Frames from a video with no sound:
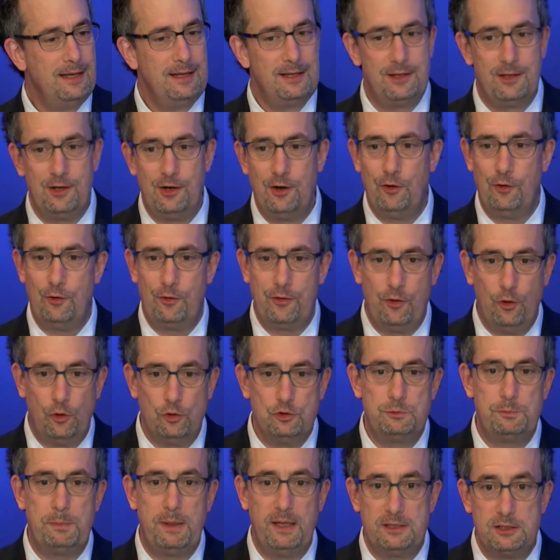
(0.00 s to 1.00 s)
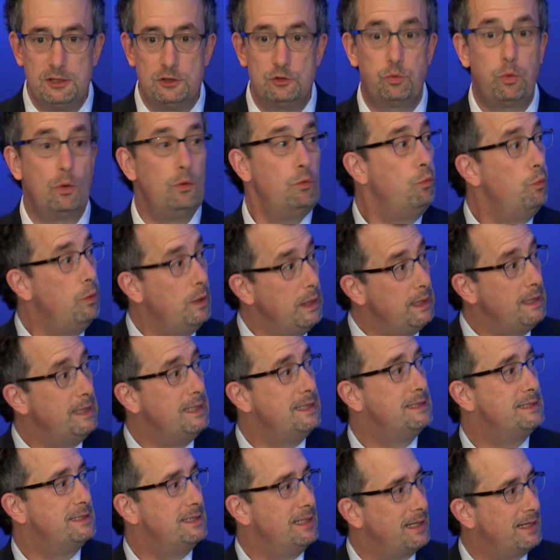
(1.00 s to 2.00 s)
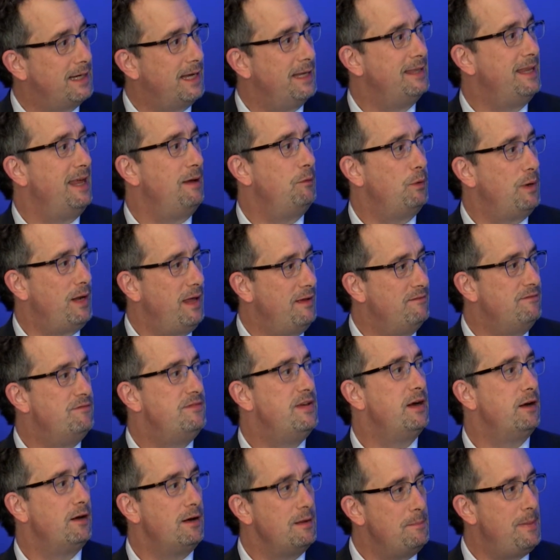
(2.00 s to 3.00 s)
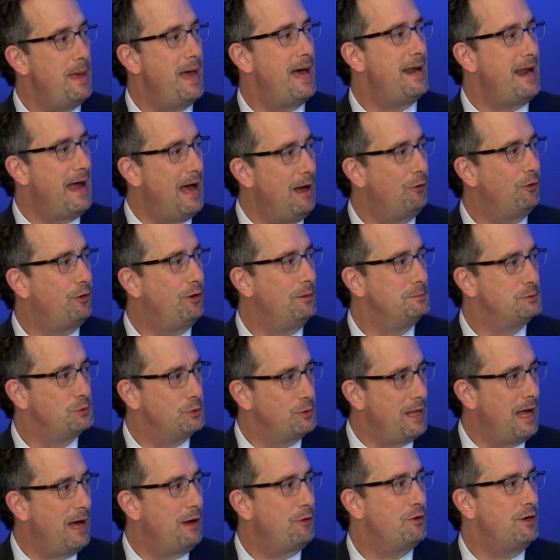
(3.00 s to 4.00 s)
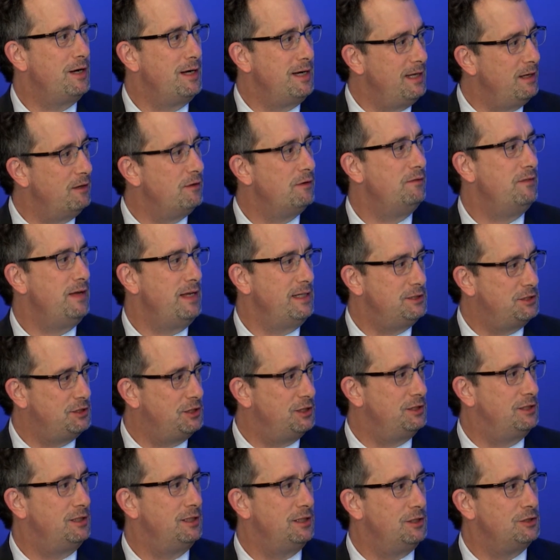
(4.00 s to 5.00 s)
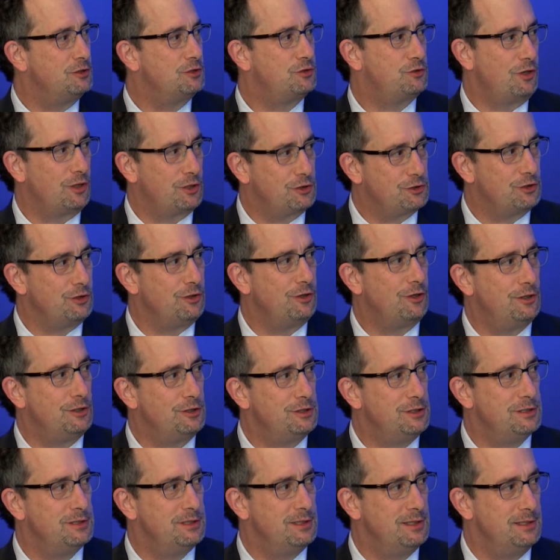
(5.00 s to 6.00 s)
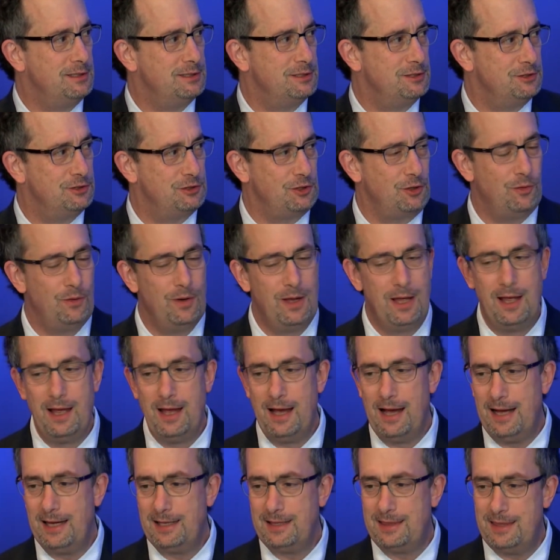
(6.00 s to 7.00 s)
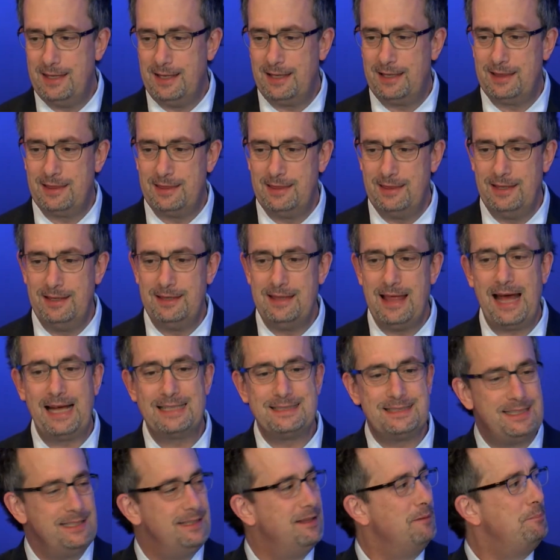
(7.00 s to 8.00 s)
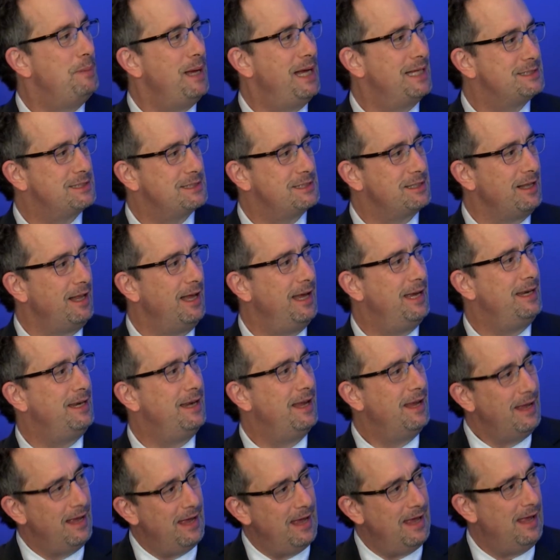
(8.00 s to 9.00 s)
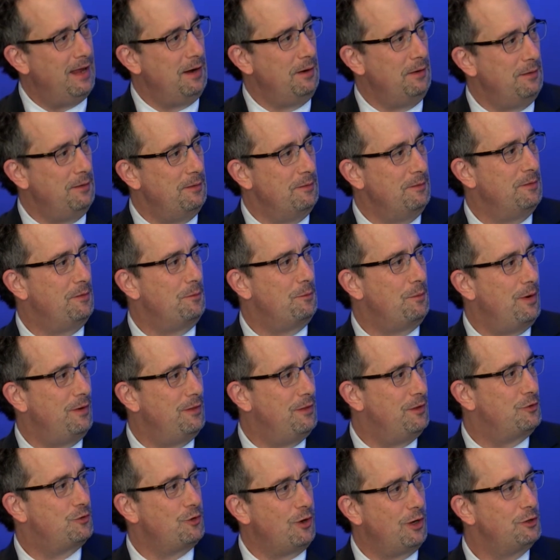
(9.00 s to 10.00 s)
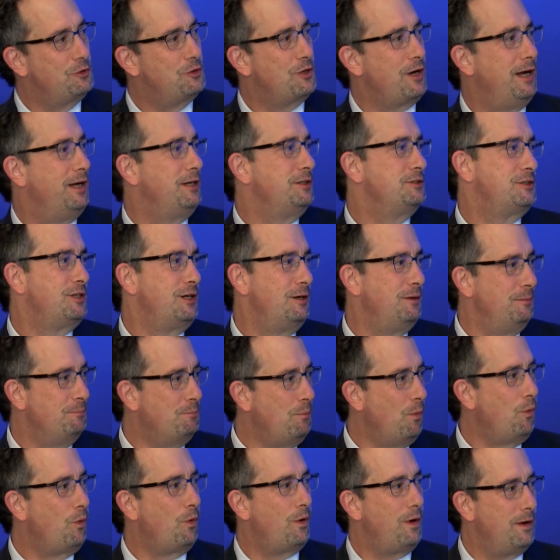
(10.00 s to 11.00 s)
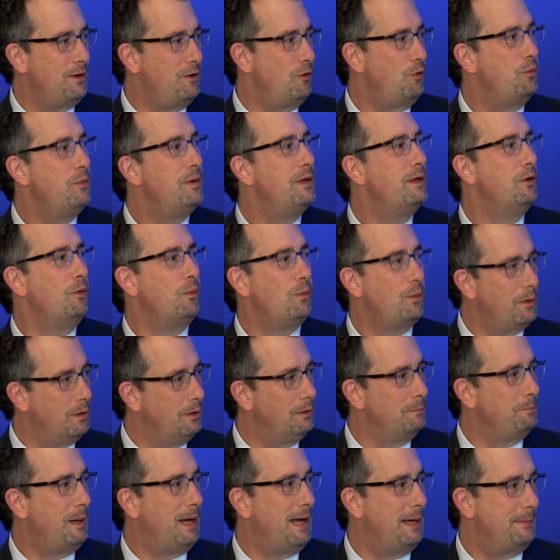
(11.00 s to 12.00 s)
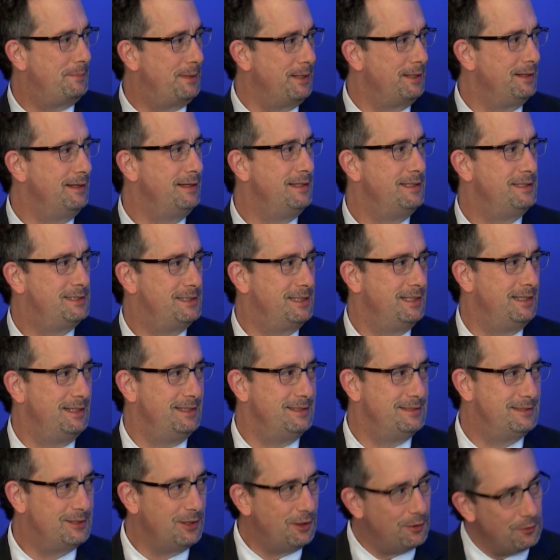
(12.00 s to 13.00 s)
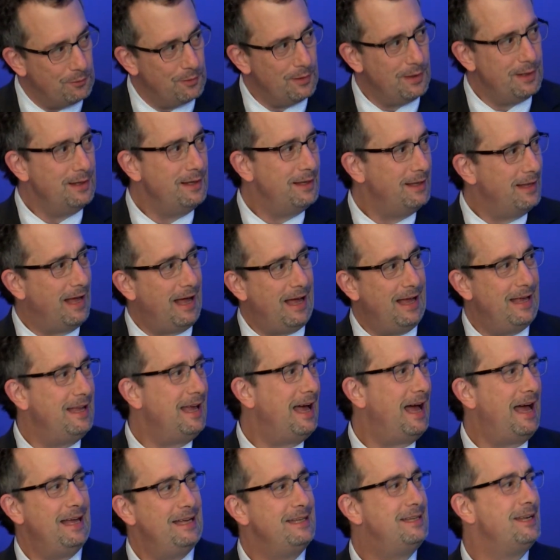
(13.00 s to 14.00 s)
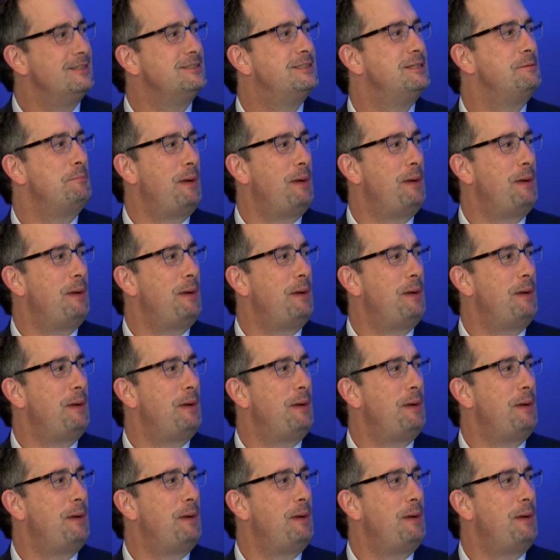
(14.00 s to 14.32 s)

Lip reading: those patients were really sick and they would have very bad outcomes without an intervention to their structural heart disease. And so I think that's in the best light, and the drug trials are more in a real world population. And so it doesn't